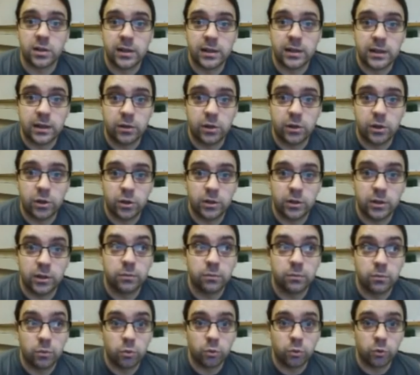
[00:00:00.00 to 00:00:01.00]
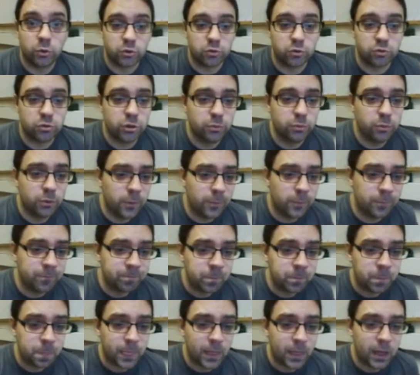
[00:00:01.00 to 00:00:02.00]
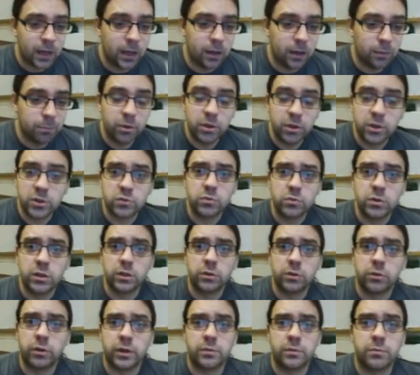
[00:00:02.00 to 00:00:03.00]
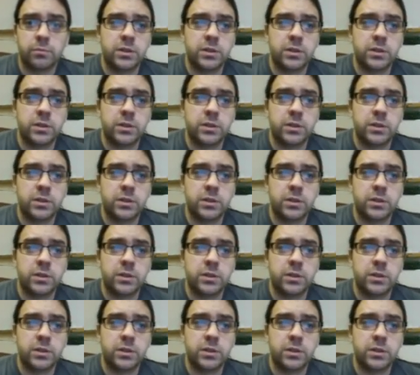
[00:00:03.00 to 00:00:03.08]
laid out earlier hold true. Uh, but that's really great.